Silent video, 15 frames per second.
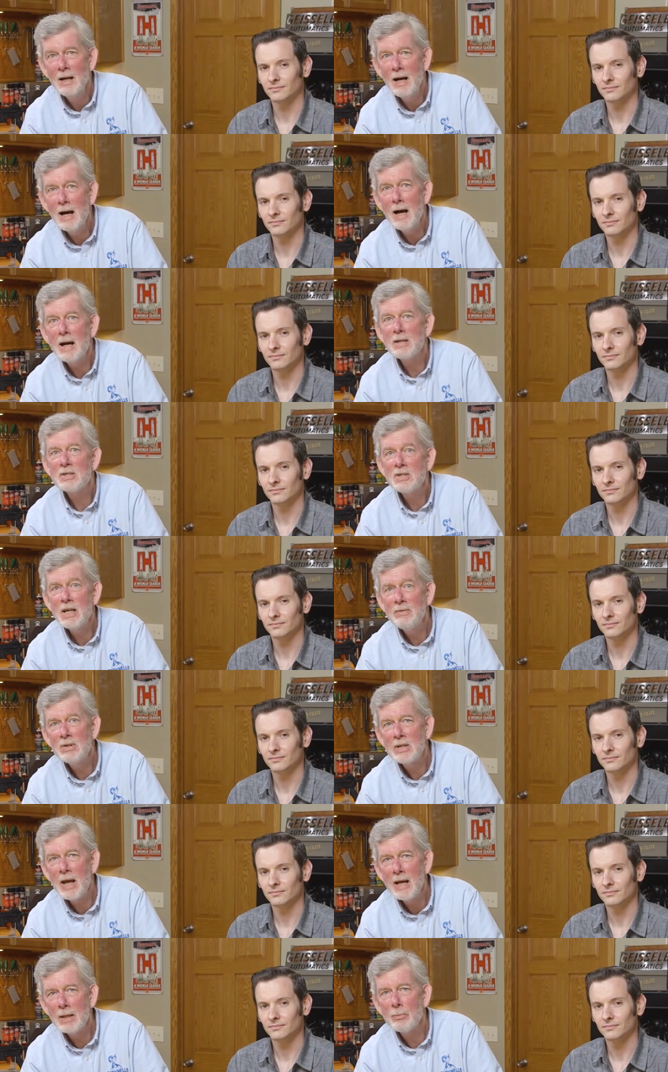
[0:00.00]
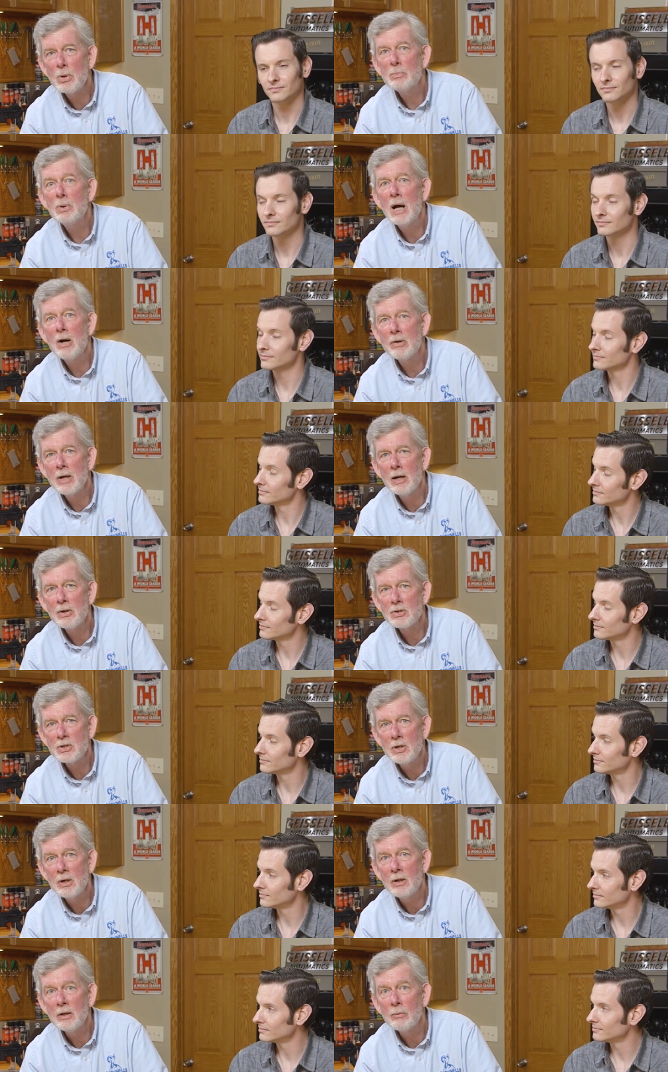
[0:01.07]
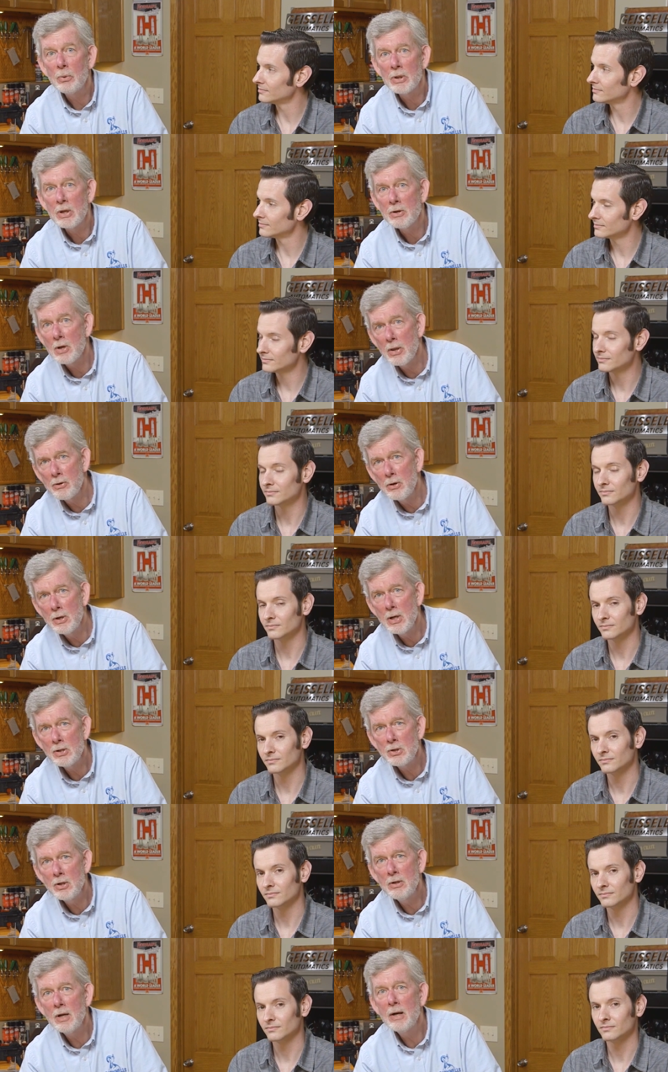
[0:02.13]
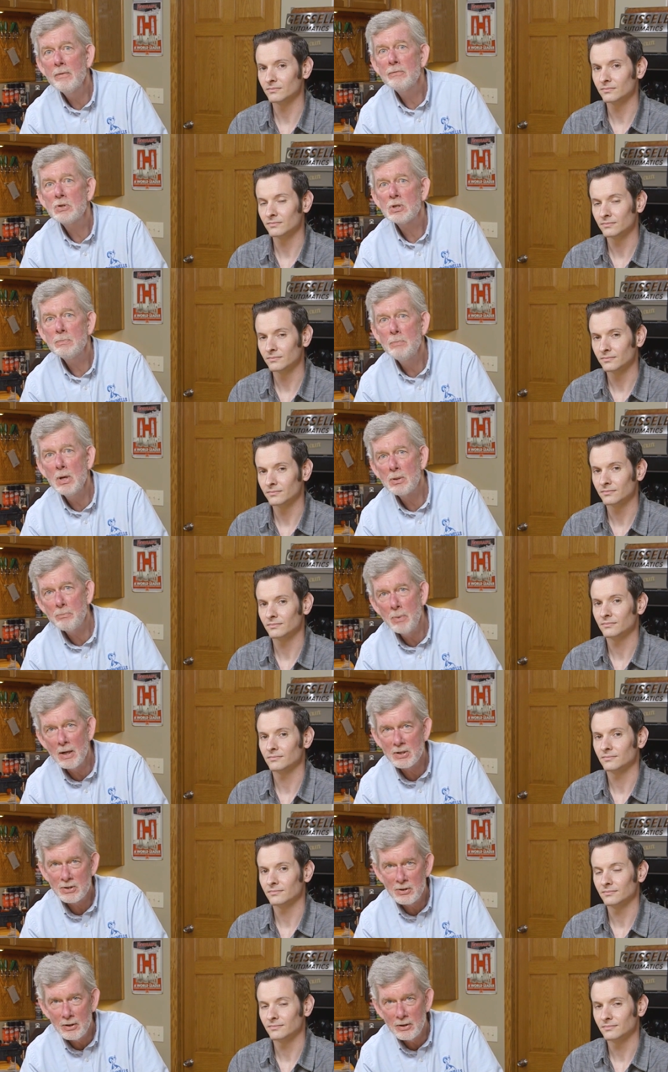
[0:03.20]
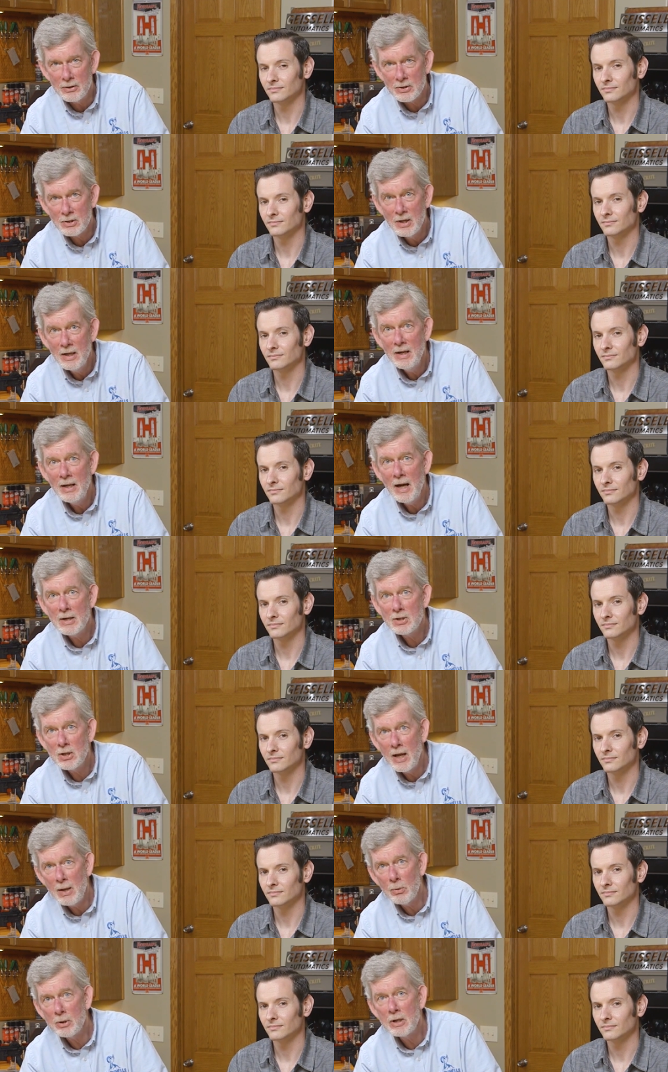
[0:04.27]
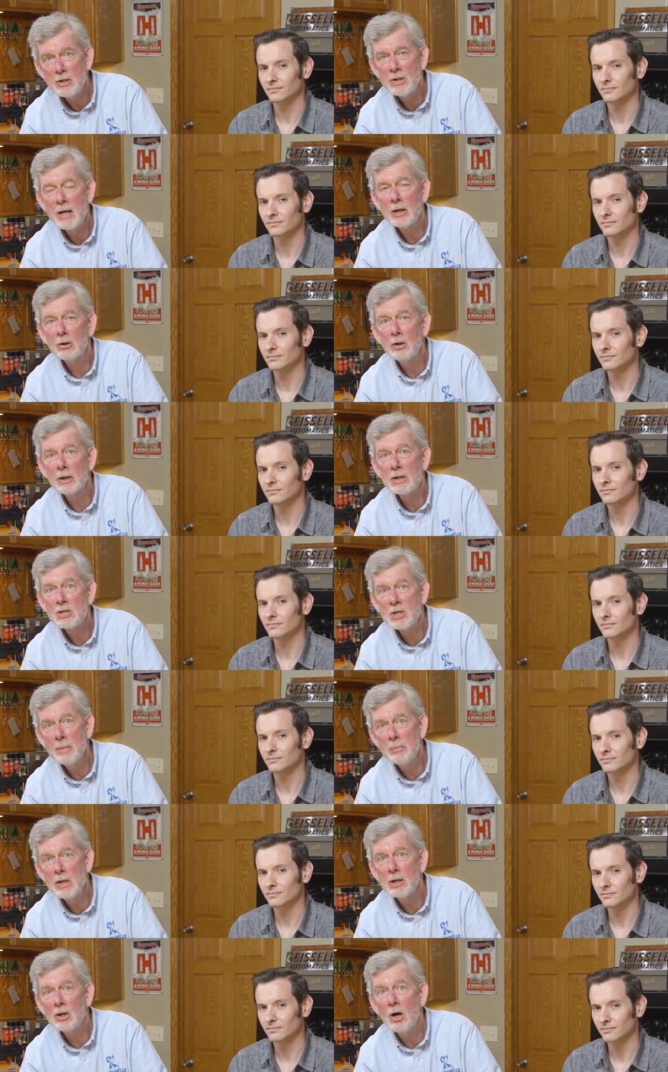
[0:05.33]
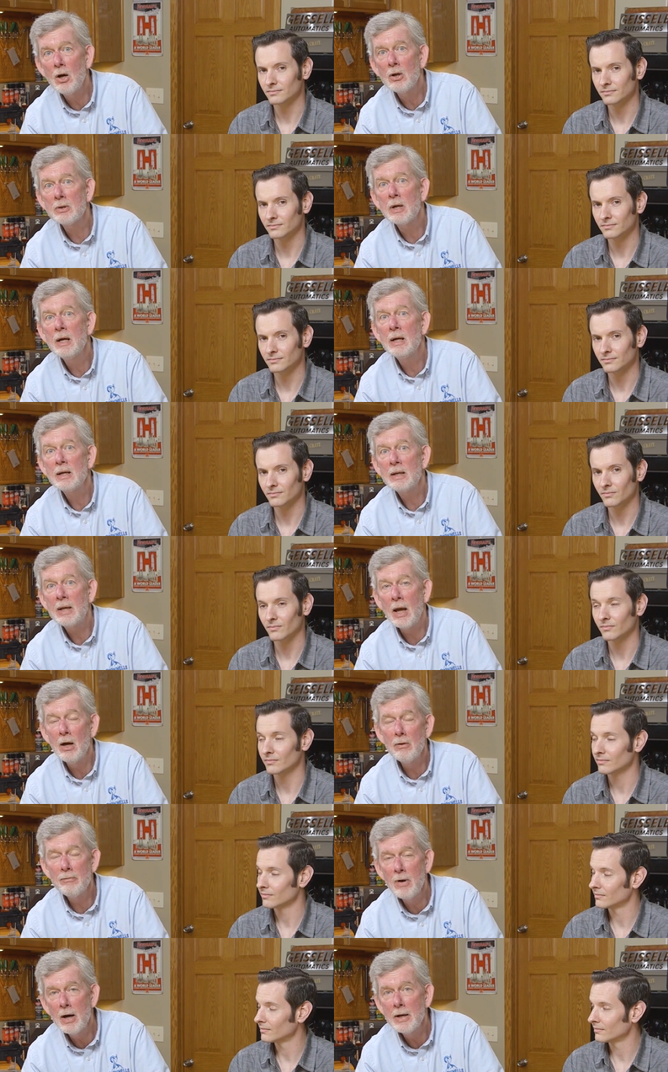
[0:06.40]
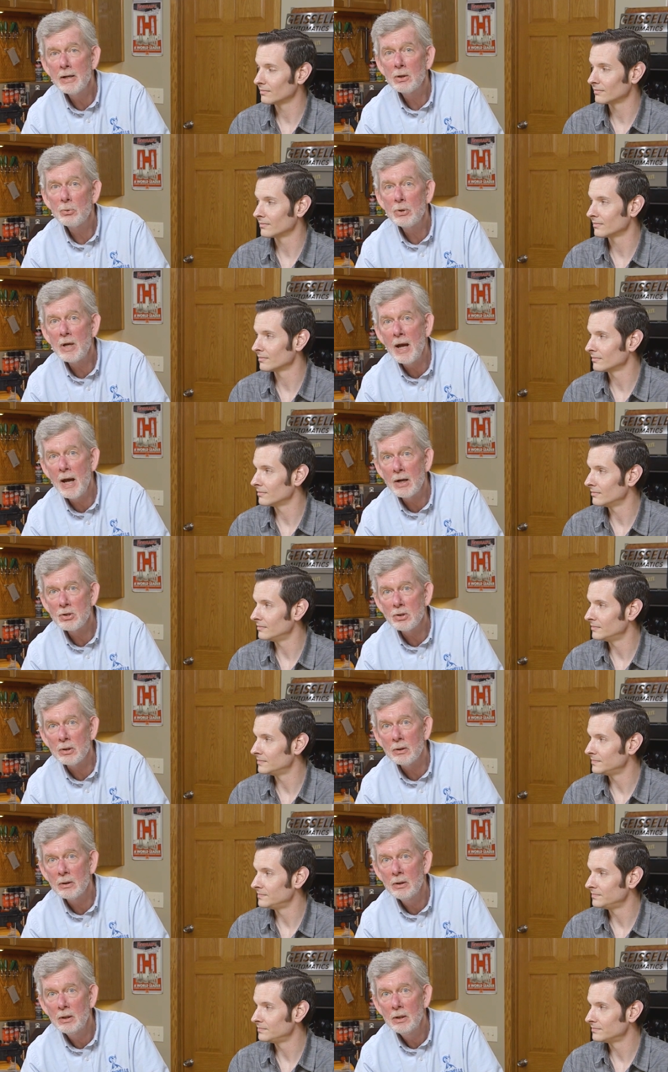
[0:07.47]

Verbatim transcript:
Speaker 1: Hi, Steve and Caleb with Brownells here with another edition of Smithbusters. And today we're going to take a look at something called galvanic reaction,